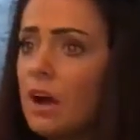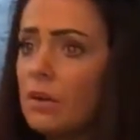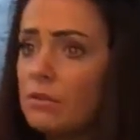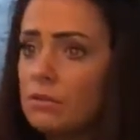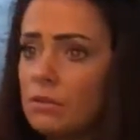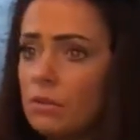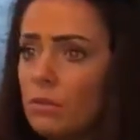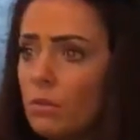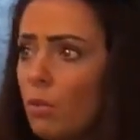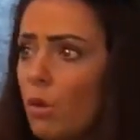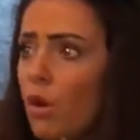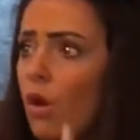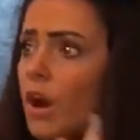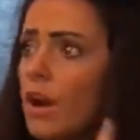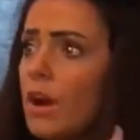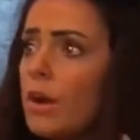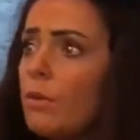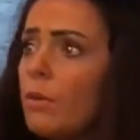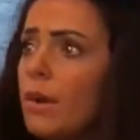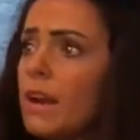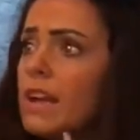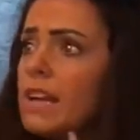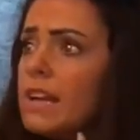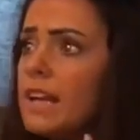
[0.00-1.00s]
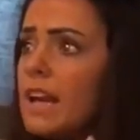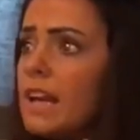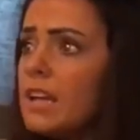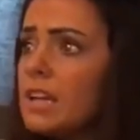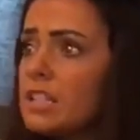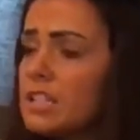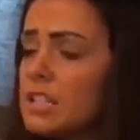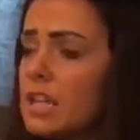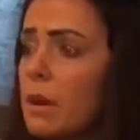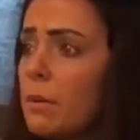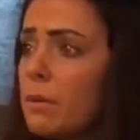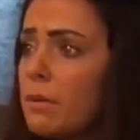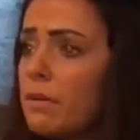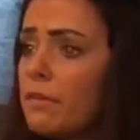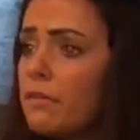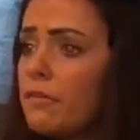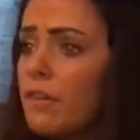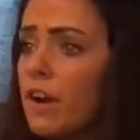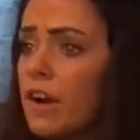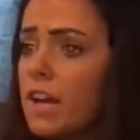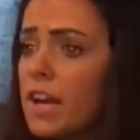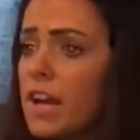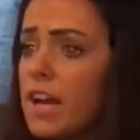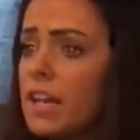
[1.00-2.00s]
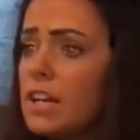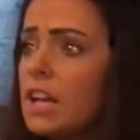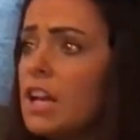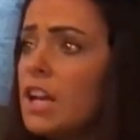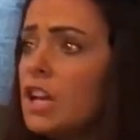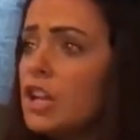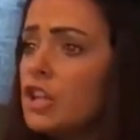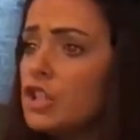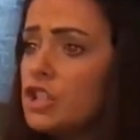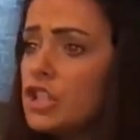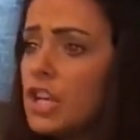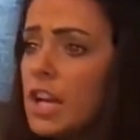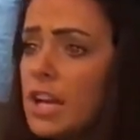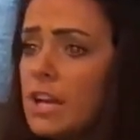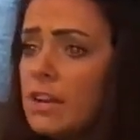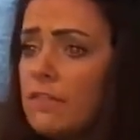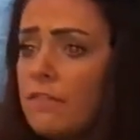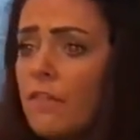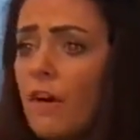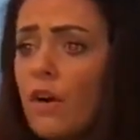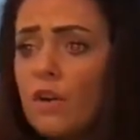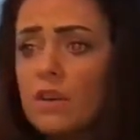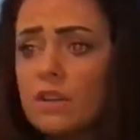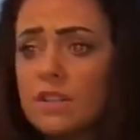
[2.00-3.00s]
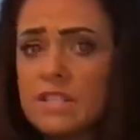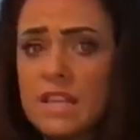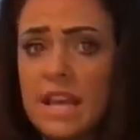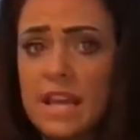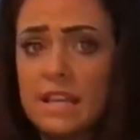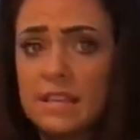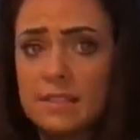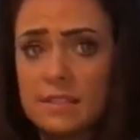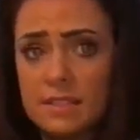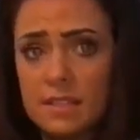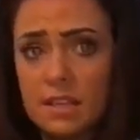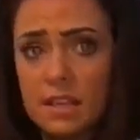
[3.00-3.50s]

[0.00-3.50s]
Why are we getting stuck with fucking shitty foxes?